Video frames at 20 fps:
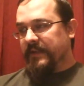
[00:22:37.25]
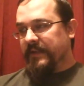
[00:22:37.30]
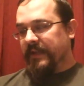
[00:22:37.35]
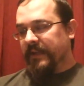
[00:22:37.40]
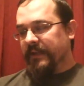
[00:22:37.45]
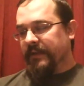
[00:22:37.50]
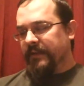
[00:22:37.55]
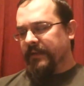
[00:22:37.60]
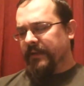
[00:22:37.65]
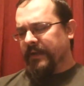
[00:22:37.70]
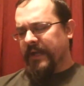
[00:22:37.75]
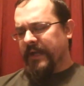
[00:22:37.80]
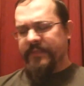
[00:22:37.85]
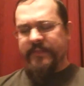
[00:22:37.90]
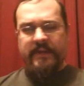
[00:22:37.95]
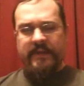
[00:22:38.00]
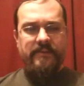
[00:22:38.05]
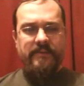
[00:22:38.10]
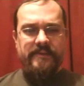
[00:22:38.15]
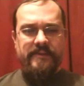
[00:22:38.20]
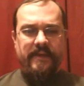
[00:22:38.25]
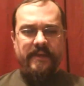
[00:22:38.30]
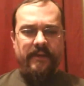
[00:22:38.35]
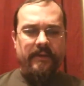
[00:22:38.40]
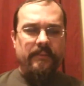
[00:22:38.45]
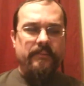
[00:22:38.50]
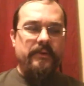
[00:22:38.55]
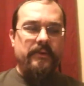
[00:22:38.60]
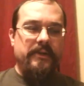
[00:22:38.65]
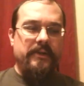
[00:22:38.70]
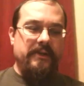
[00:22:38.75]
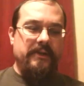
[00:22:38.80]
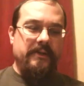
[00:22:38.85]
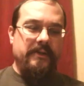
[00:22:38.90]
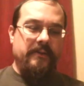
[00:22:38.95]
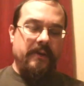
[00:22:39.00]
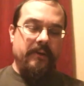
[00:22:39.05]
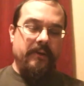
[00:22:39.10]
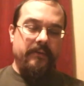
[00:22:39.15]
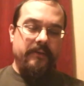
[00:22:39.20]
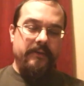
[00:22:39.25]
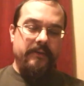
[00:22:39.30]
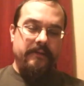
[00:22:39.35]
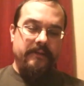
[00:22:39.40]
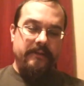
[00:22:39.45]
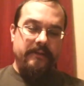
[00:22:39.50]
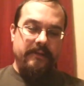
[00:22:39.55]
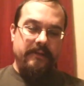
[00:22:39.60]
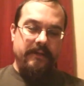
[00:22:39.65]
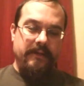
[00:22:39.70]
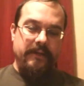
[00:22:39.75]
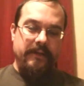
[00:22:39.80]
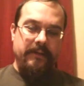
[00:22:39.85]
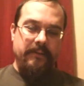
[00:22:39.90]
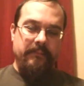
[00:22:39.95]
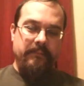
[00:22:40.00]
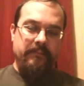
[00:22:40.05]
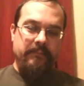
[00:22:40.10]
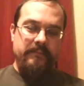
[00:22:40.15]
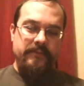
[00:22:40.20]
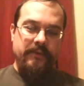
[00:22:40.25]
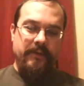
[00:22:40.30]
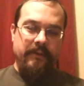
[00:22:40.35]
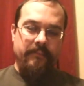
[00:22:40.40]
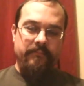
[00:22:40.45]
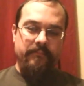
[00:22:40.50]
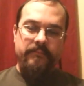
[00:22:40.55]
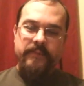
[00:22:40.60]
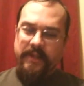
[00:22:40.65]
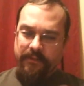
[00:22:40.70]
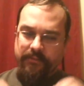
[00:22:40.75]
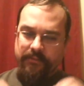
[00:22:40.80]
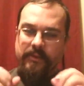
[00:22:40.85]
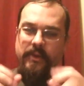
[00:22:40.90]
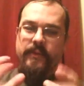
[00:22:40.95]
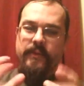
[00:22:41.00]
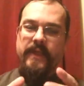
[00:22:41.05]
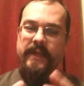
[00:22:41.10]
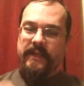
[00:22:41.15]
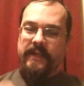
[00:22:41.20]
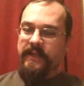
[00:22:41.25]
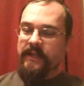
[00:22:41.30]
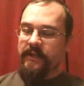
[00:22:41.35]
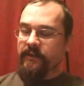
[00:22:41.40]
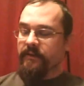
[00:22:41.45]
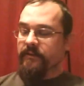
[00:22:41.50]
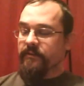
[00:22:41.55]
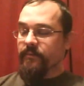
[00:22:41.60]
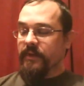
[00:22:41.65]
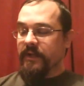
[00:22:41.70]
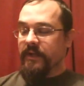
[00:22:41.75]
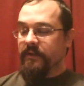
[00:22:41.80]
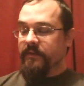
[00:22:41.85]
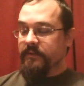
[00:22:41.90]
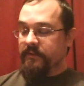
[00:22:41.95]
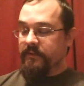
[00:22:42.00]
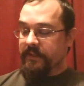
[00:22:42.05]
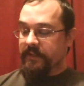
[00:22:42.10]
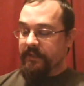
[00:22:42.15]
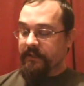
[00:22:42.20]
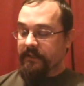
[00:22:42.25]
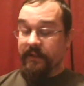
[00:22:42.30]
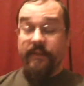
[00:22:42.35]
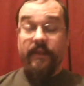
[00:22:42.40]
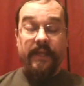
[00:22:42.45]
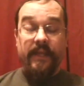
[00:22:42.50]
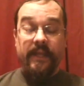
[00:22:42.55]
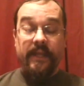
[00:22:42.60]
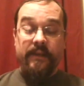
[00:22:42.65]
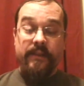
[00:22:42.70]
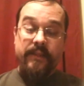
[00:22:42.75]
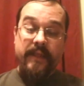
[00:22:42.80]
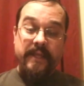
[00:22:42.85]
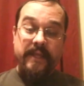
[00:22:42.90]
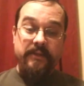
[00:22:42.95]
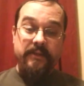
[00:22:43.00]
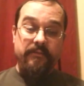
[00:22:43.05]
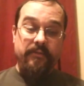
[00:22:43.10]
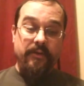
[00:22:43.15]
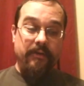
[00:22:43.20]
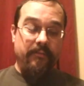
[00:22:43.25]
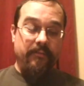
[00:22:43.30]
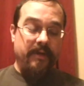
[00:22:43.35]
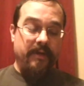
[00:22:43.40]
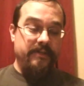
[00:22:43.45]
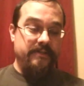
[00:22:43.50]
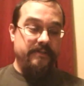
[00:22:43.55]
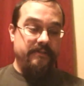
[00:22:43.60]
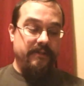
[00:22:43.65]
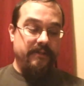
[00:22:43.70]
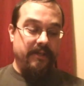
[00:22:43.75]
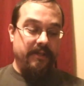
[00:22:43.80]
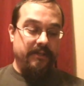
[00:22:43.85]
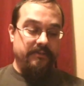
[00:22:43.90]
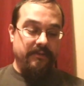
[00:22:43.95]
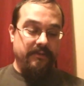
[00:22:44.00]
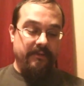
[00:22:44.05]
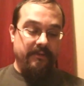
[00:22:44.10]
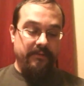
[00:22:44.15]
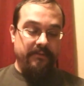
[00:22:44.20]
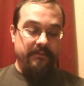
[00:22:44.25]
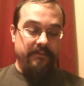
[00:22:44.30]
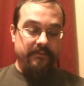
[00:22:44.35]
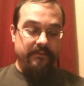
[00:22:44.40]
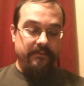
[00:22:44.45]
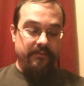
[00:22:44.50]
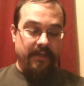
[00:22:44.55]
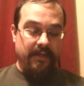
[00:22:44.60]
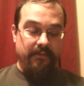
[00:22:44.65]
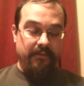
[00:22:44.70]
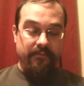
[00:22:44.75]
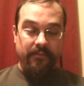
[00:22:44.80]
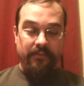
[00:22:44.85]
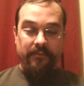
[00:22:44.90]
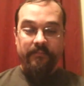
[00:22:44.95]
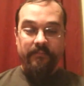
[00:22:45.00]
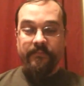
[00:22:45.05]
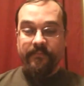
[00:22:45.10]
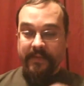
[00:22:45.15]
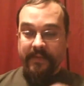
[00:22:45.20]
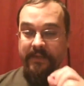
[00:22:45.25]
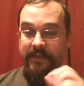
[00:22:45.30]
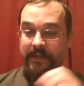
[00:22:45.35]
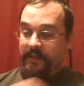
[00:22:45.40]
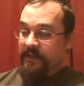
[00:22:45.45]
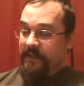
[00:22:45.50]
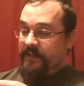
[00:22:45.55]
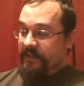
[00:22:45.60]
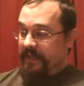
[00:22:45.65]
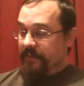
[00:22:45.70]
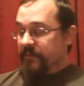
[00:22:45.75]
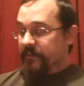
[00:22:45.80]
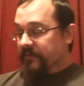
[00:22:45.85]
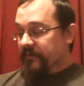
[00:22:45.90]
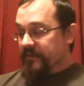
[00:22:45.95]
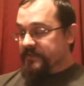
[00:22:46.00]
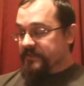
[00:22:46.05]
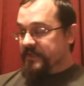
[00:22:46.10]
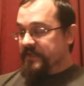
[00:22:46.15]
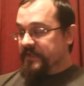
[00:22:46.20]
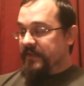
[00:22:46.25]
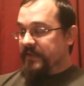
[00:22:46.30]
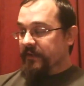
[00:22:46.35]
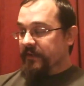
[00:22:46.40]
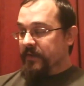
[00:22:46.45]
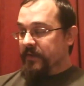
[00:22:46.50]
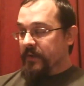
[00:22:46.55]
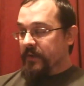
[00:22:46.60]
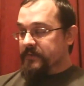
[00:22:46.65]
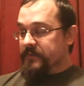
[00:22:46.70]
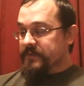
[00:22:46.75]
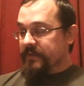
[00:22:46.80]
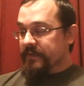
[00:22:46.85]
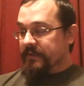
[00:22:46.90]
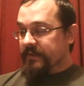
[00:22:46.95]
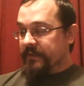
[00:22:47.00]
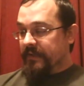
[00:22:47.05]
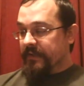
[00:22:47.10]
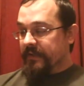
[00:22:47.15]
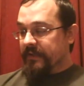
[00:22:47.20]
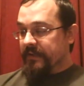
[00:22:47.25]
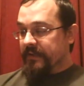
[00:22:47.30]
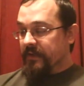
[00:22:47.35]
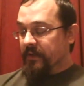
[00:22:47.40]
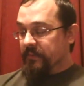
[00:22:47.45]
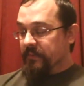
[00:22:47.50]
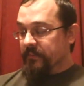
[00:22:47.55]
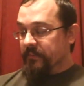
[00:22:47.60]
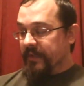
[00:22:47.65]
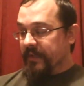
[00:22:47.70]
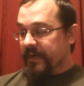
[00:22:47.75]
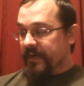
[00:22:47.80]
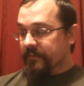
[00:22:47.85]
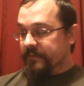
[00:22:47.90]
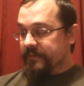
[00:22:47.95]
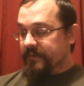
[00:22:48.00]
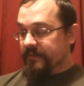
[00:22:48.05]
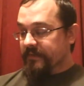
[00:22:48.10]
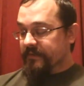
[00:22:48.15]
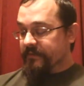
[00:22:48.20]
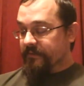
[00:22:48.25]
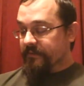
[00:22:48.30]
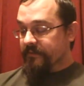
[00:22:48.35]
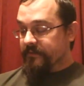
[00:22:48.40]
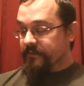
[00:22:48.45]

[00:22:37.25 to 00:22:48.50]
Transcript: And I thought it was a pretty good quote. So I'm going to throw that in here as well. And again, thank you very much, Trevor, for keeping such detailed notes and helping me out with this.